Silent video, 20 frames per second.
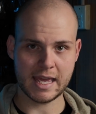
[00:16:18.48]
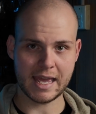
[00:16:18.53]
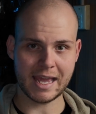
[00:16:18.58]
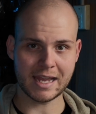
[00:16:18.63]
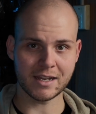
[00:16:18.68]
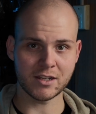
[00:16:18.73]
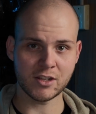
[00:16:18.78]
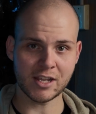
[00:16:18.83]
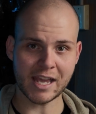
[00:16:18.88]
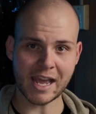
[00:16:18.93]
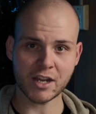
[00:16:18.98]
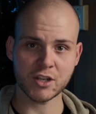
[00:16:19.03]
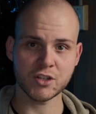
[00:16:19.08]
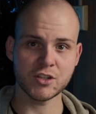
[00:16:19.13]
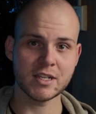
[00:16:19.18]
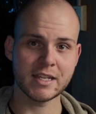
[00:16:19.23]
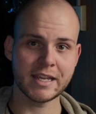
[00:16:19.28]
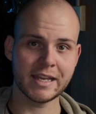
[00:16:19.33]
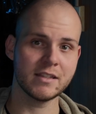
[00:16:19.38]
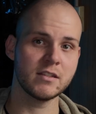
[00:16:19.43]
and you
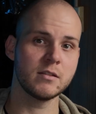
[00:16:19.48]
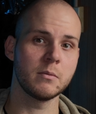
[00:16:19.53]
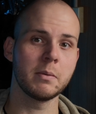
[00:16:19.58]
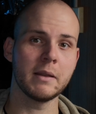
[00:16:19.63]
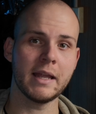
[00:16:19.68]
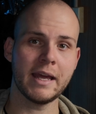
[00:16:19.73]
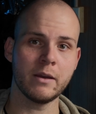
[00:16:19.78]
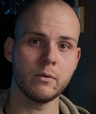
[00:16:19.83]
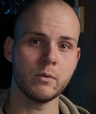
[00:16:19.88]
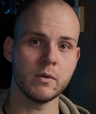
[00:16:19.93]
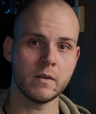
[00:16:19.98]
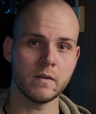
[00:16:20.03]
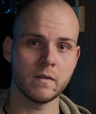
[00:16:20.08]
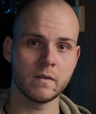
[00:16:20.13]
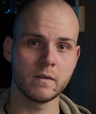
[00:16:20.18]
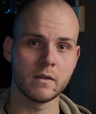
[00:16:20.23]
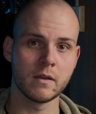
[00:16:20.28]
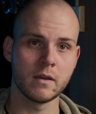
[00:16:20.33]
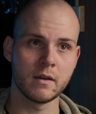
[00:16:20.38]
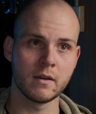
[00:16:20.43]
actually get to play
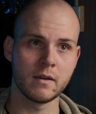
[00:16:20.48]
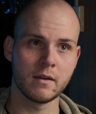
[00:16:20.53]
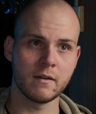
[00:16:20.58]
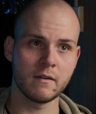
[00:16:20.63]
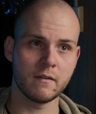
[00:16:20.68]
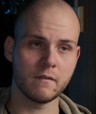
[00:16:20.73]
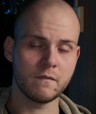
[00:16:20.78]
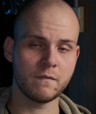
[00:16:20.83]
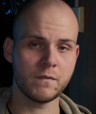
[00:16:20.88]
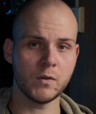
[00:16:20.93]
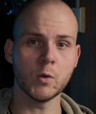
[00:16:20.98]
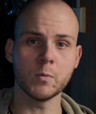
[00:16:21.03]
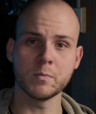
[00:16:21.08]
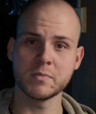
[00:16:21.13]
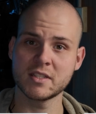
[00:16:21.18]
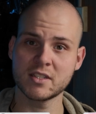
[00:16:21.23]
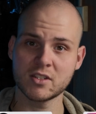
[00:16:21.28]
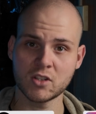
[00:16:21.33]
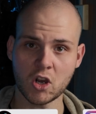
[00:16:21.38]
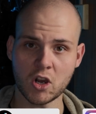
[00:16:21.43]
with film
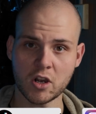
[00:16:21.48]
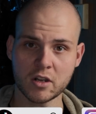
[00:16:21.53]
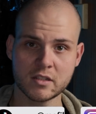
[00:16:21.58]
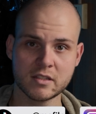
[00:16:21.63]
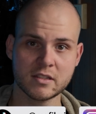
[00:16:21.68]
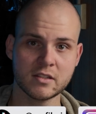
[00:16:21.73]
stocks.